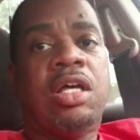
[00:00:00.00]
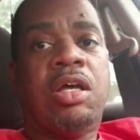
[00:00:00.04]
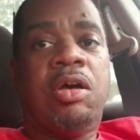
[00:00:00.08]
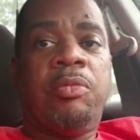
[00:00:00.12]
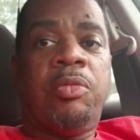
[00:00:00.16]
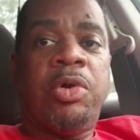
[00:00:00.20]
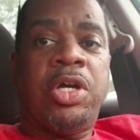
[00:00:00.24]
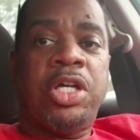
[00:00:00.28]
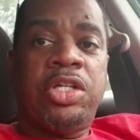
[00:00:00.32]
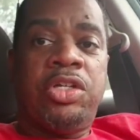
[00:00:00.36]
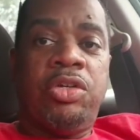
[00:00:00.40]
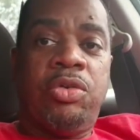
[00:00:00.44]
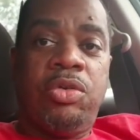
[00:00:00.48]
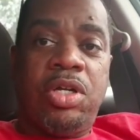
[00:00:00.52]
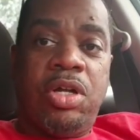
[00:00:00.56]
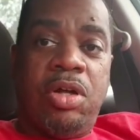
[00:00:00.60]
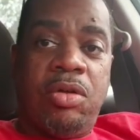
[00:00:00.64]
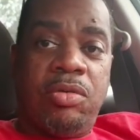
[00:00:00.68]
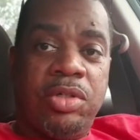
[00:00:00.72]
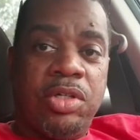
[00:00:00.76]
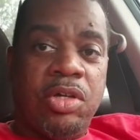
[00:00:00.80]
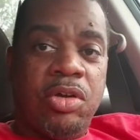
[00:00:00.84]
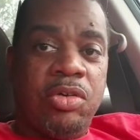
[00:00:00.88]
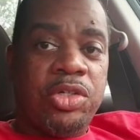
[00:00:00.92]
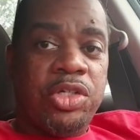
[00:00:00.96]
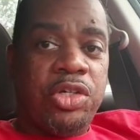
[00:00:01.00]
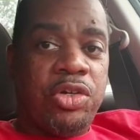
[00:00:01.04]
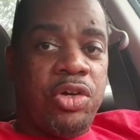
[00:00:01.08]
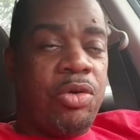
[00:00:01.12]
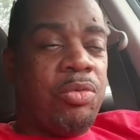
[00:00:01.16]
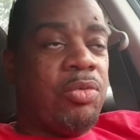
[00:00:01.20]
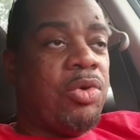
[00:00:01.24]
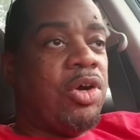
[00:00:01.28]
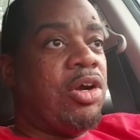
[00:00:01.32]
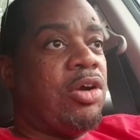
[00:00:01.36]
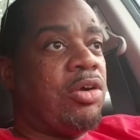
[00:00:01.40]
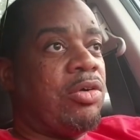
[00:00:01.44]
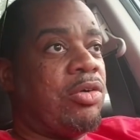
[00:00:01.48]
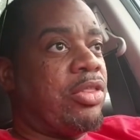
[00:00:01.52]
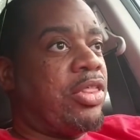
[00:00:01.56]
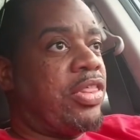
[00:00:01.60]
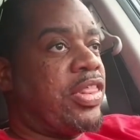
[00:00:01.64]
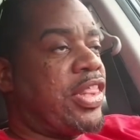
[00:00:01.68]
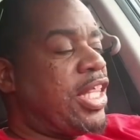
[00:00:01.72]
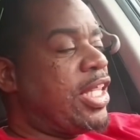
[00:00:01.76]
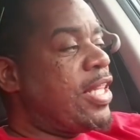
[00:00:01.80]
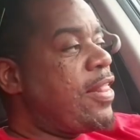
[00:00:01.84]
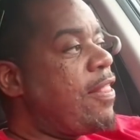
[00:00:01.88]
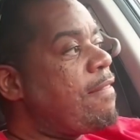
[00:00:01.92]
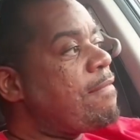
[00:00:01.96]
When you don't know your worth,
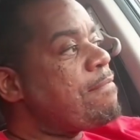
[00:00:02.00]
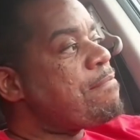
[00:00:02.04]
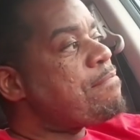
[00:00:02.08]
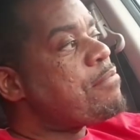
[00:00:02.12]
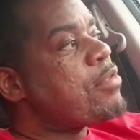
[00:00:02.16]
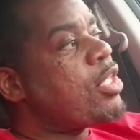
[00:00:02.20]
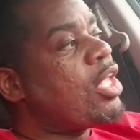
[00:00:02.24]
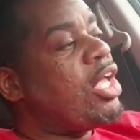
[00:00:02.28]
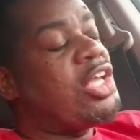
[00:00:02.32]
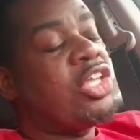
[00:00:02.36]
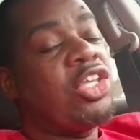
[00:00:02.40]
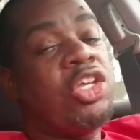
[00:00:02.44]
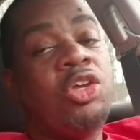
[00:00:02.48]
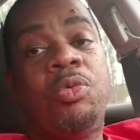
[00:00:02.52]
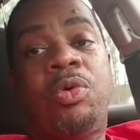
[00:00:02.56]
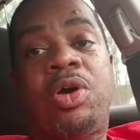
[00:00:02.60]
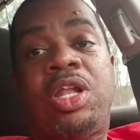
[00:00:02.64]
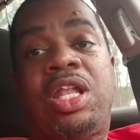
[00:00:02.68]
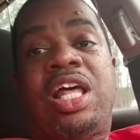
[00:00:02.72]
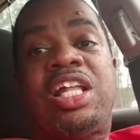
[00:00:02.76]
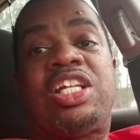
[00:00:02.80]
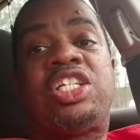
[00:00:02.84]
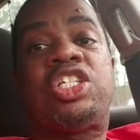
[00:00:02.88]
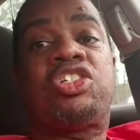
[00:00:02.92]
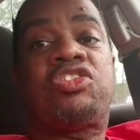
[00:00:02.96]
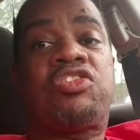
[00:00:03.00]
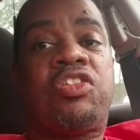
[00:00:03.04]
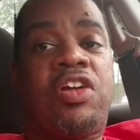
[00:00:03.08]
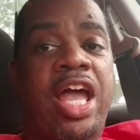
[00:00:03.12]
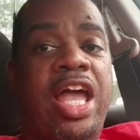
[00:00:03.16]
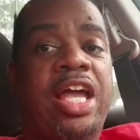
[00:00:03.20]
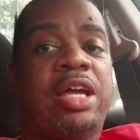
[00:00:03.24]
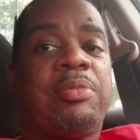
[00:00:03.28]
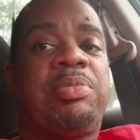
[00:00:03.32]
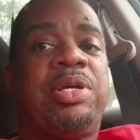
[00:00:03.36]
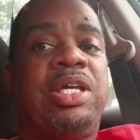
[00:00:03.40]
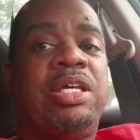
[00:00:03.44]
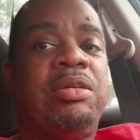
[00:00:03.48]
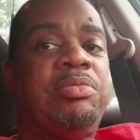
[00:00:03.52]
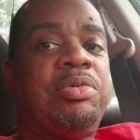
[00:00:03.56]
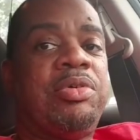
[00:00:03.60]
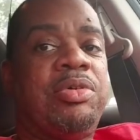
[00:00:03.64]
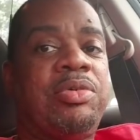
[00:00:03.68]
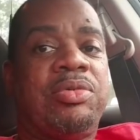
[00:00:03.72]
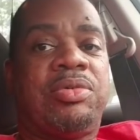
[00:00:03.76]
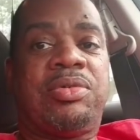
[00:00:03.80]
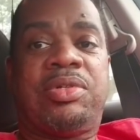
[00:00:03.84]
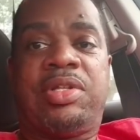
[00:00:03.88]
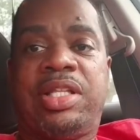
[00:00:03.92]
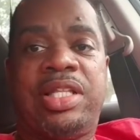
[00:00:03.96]
you will attract
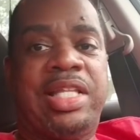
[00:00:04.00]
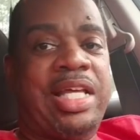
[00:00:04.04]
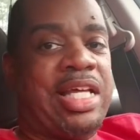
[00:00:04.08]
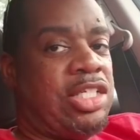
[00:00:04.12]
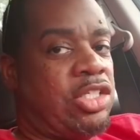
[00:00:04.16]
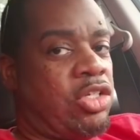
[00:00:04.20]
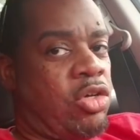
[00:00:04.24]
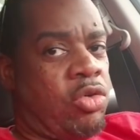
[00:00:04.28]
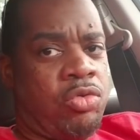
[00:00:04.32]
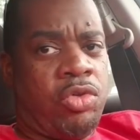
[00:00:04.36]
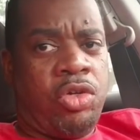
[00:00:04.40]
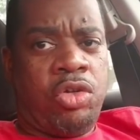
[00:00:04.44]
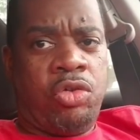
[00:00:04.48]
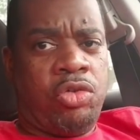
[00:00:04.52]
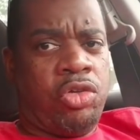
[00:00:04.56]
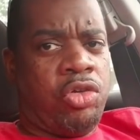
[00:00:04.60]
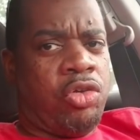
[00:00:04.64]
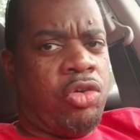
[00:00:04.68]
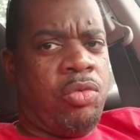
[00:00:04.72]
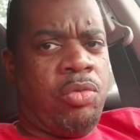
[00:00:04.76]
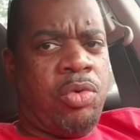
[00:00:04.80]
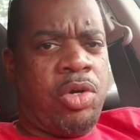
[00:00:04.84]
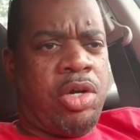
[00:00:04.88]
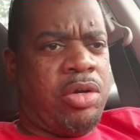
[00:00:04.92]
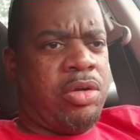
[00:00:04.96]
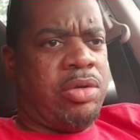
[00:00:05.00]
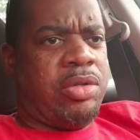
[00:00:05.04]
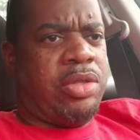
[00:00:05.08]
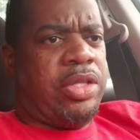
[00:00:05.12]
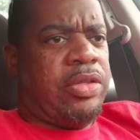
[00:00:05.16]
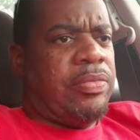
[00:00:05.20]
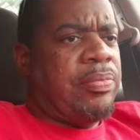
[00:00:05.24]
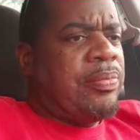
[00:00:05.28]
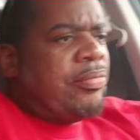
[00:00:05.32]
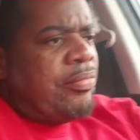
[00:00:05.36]
people that don't know your worth.